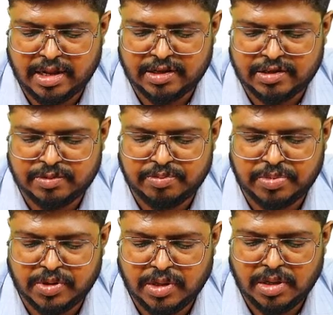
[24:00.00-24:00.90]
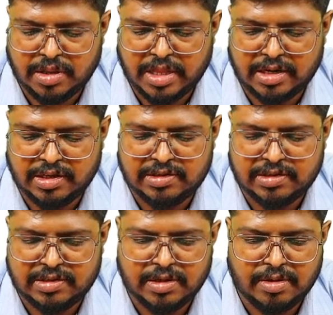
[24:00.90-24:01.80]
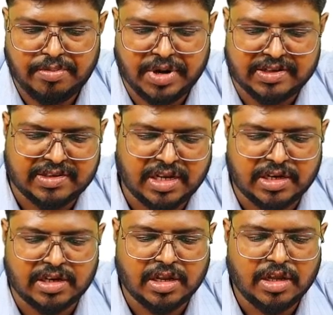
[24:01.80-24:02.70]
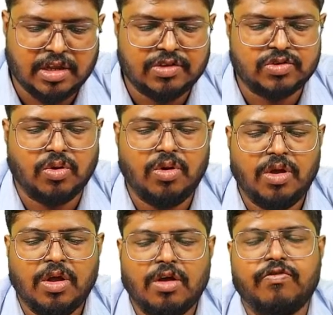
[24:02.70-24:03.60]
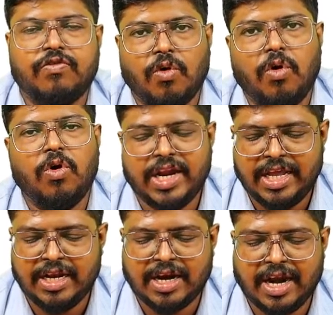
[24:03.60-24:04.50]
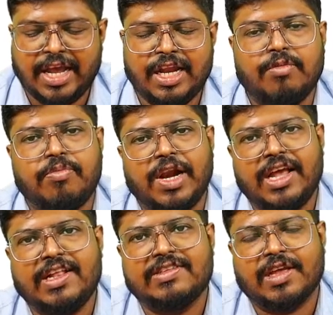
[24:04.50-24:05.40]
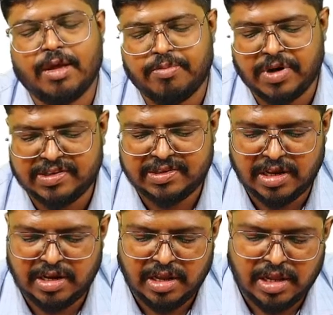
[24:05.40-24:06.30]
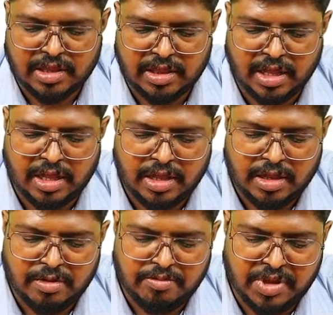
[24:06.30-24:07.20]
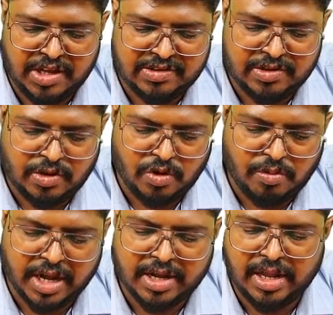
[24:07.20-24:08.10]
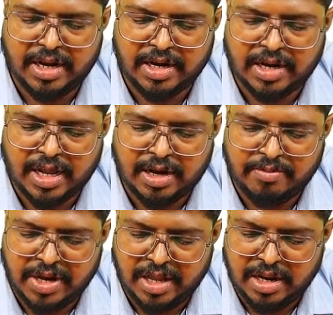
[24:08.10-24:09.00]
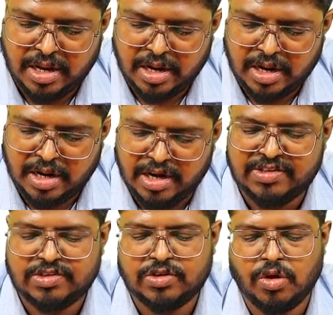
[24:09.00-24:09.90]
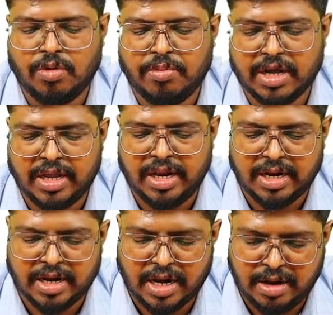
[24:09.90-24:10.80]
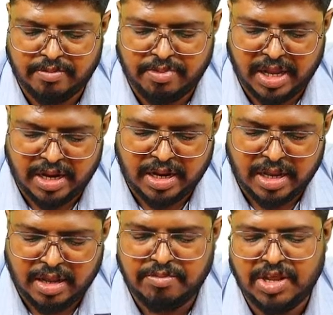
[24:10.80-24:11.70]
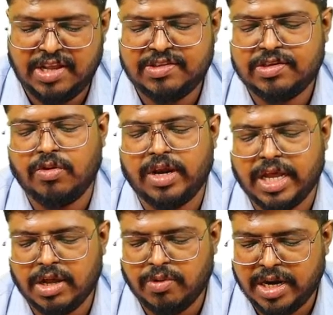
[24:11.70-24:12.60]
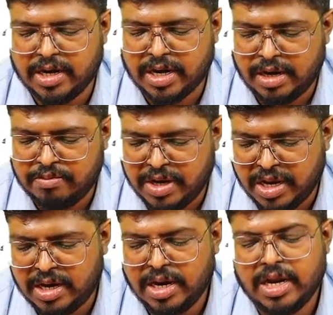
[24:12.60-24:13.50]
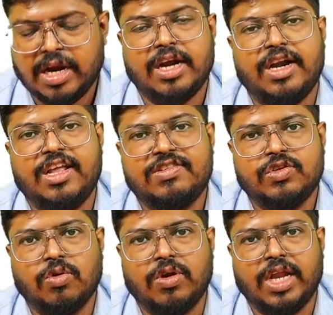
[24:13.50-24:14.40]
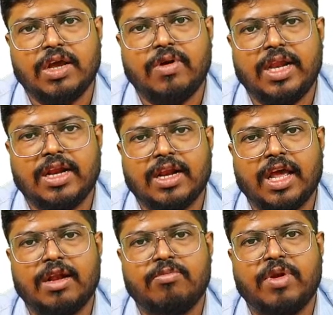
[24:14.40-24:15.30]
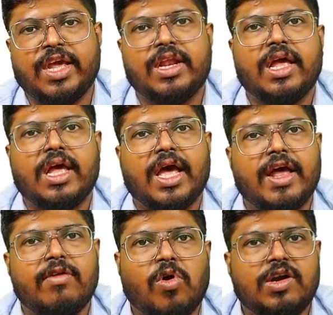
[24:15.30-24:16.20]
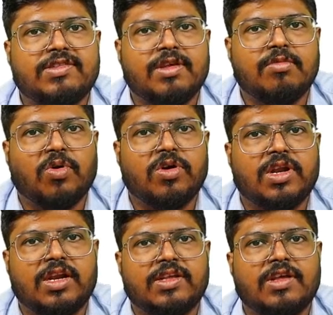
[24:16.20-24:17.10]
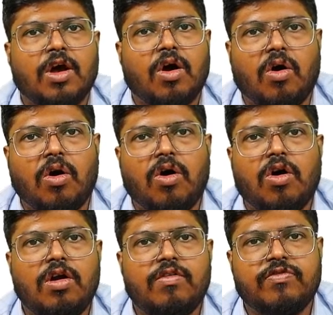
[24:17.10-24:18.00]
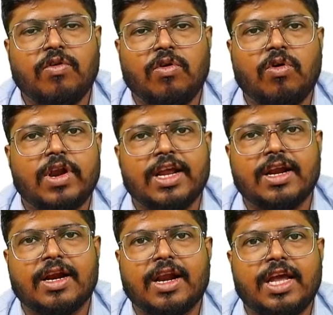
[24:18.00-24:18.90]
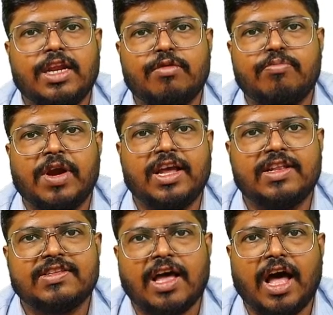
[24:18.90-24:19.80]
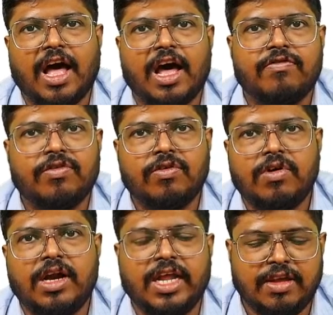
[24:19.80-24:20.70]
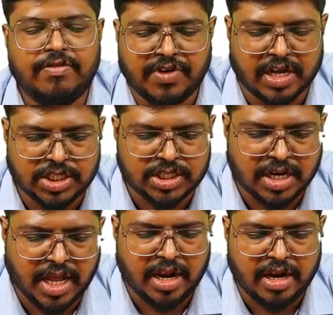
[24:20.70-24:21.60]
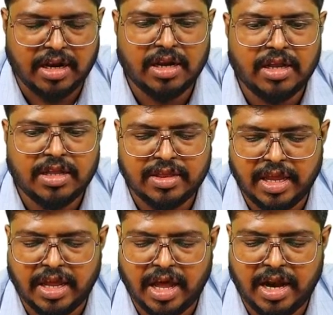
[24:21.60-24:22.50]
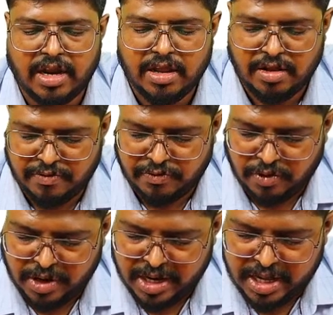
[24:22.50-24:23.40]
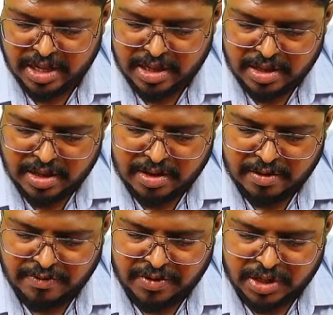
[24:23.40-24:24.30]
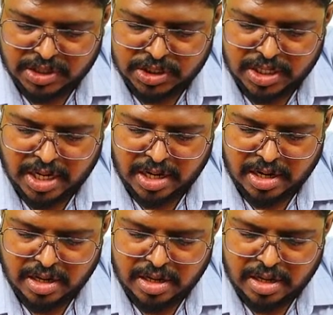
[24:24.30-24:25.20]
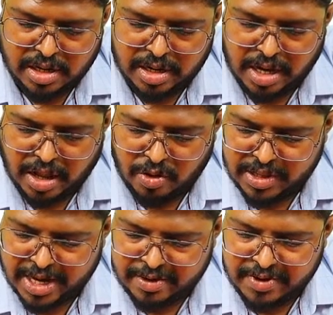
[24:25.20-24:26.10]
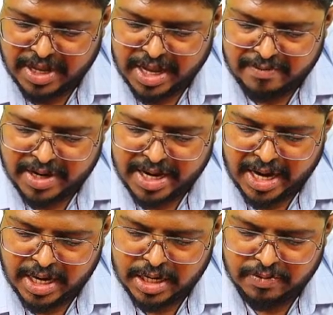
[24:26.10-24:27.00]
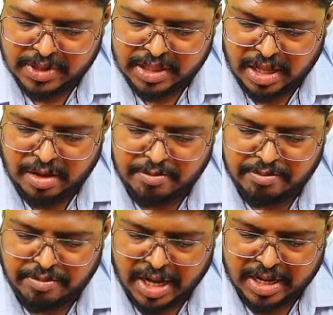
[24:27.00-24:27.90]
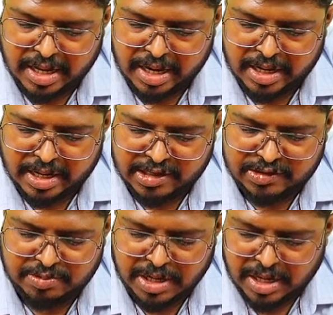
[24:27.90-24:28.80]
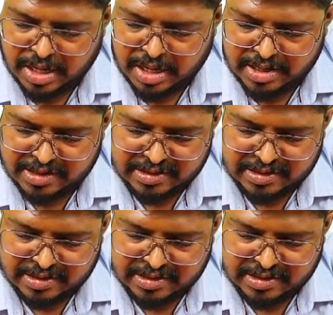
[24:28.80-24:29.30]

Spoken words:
cusp that is present. So four inclined planes are present: the mesio-buccal inclined plane, disto-buccal inclined plane, mesiolingual inclined plane, distolingual inclined plane, and what is important is all four inclined planes are fully functional. They are fully functional. Now that we have dealt with the buccal cusp, it is